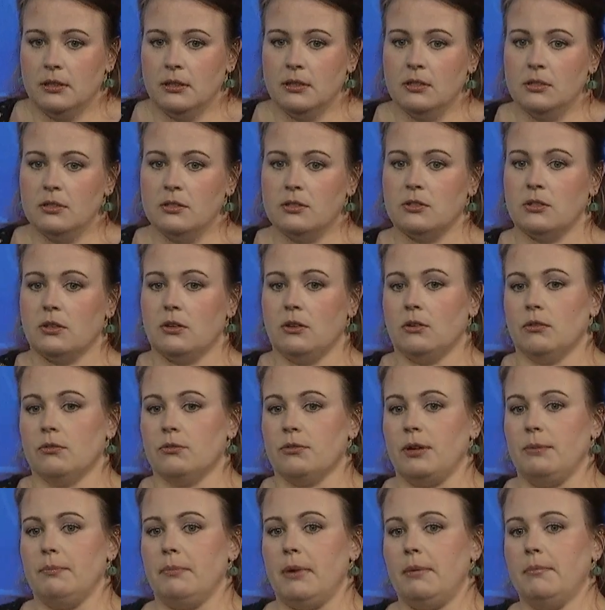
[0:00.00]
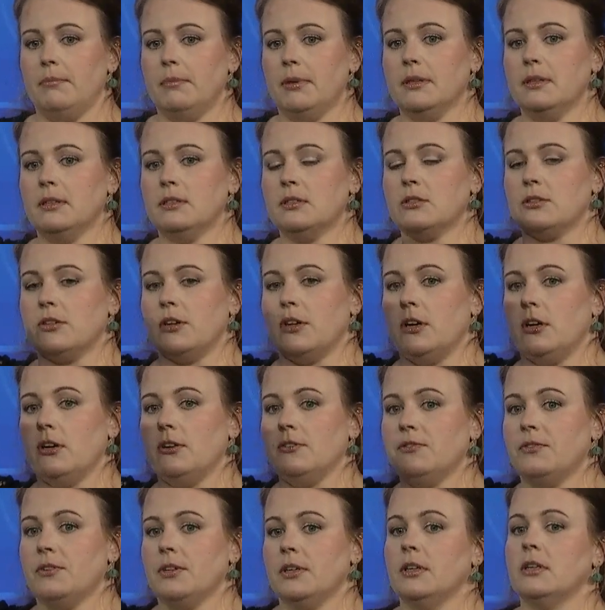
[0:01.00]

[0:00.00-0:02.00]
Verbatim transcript: so remember this curve,